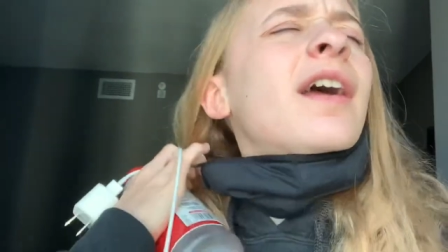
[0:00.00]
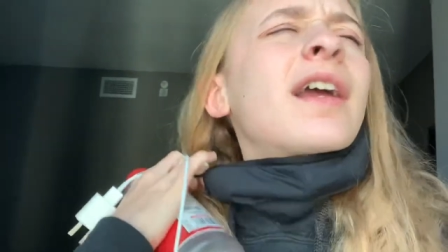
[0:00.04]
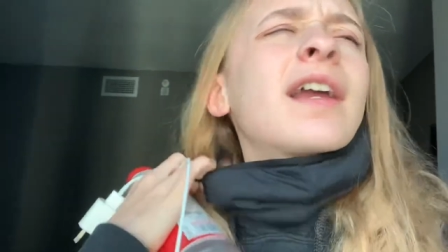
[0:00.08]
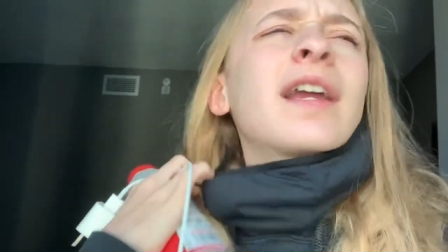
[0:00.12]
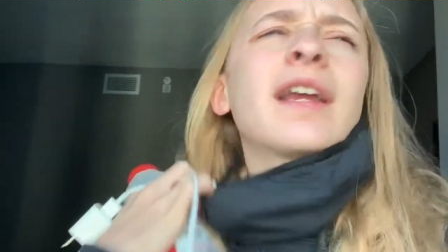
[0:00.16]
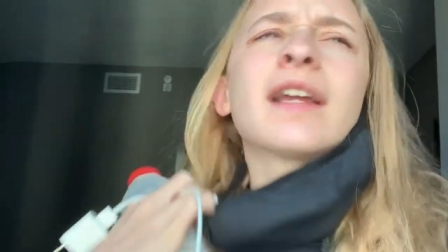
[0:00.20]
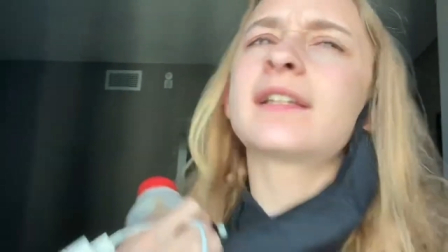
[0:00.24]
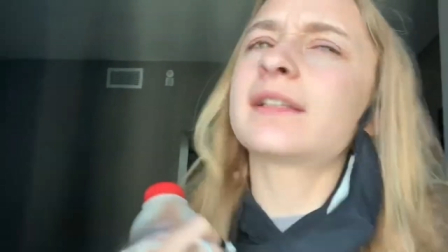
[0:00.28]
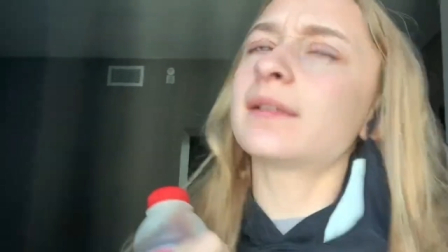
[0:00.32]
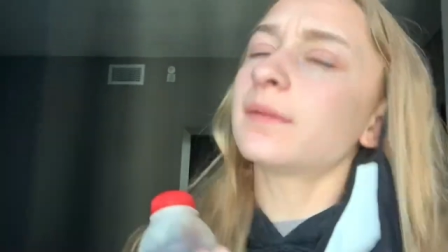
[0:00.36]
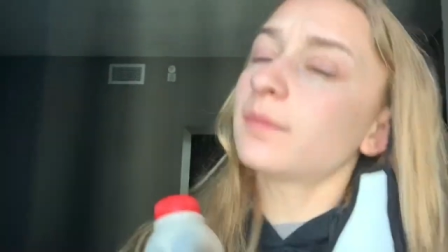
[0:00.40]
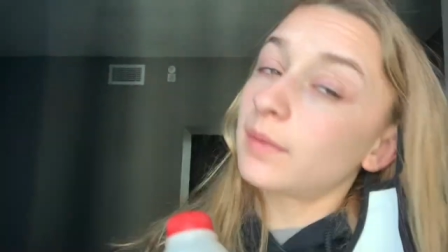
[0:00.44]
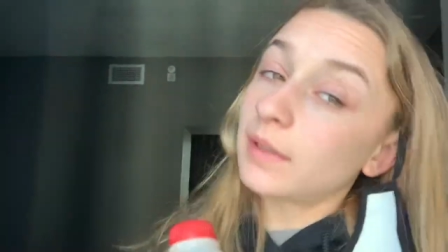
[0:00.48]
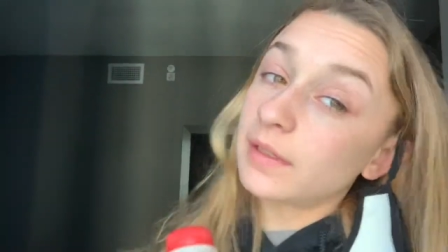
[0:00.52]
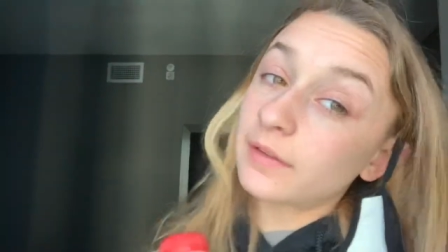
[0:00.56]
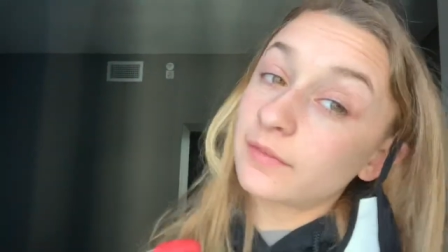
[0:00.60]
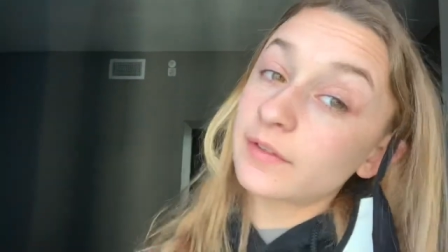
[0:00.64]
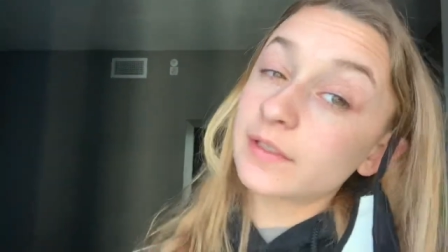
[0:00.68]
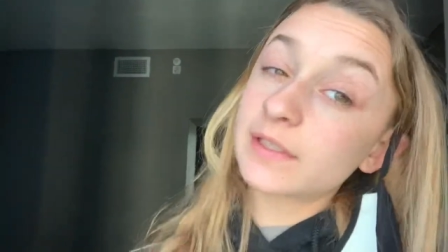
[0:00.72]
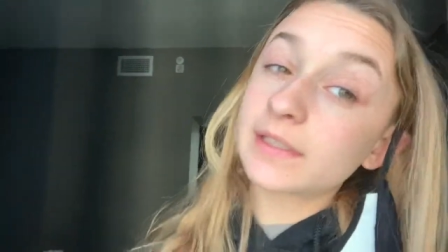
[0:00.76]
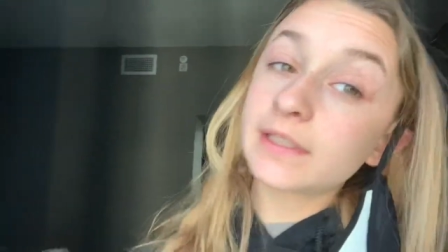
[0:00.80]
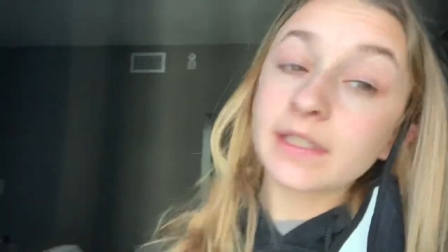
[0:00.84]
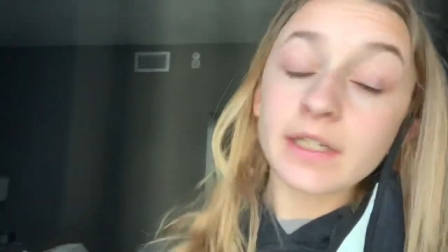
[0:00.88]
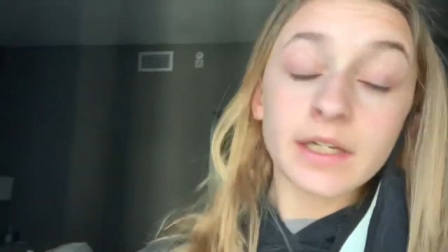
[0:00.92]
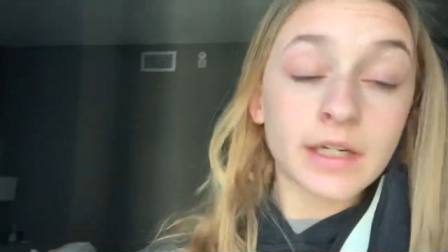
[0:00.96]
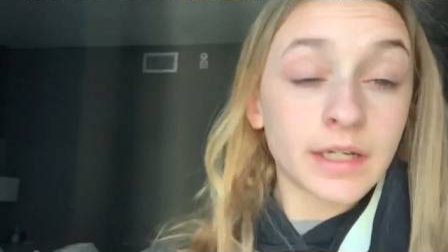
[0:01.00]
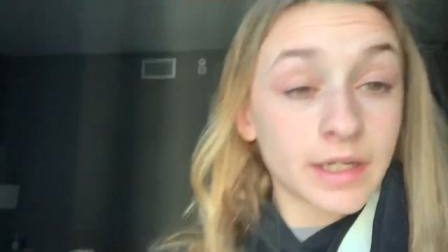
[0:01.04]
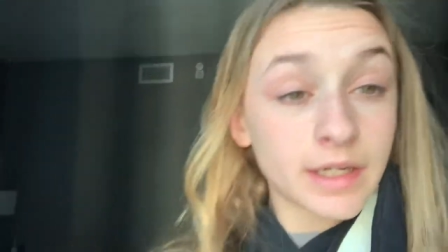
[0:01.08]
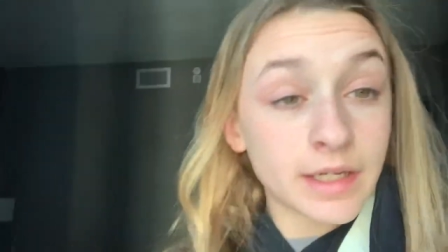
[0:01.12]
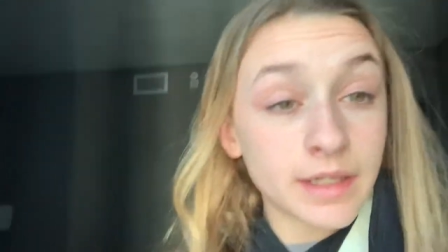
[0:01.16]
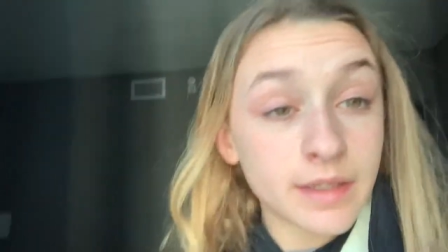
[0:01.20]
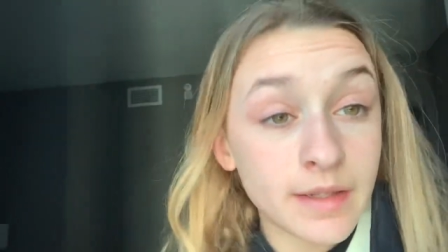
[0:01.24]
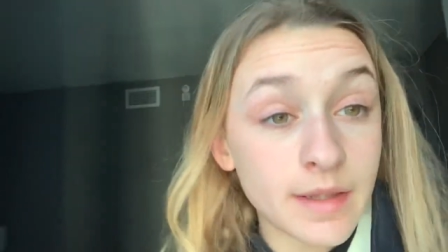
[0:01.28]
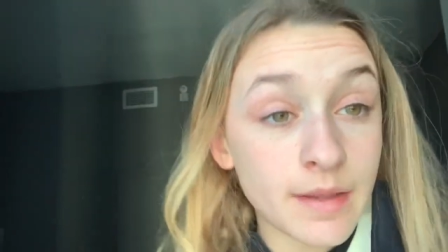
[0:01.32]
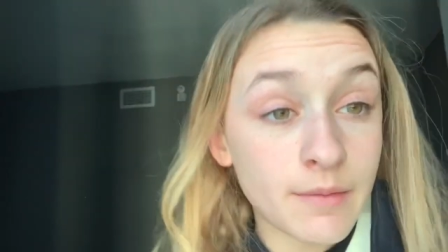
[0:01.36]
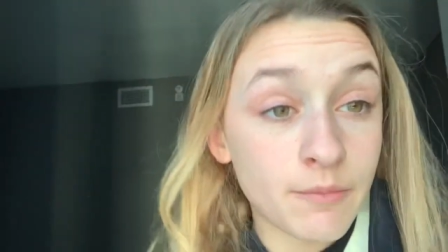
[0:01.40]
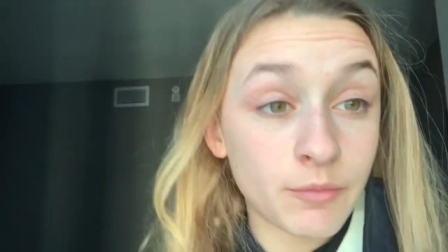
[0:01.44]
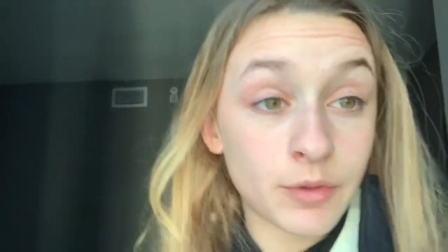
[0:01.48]
get some breakfast there,
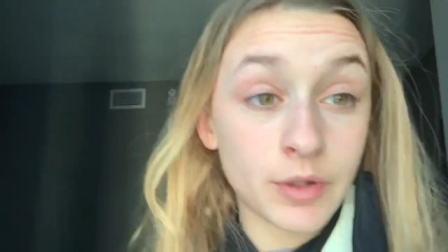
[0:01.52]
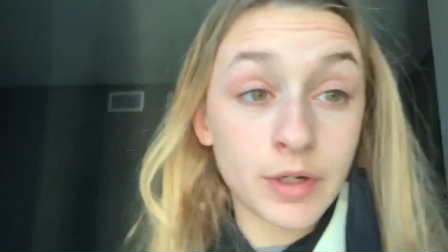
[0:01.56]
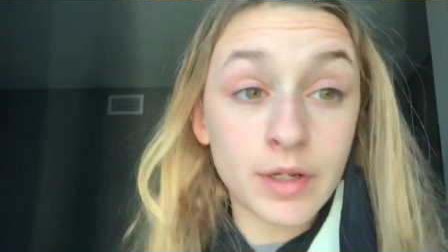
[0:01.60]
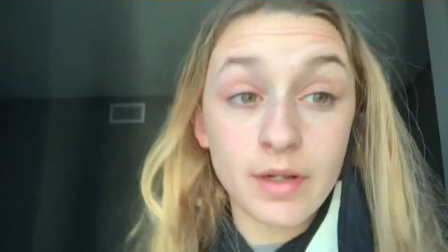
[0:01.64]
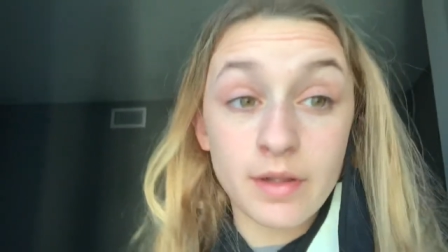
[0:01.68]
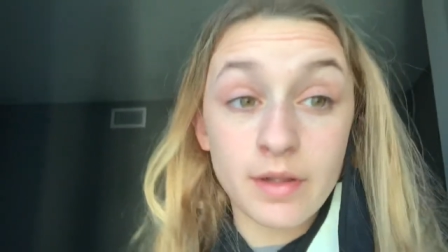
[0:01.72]
and then we're gonna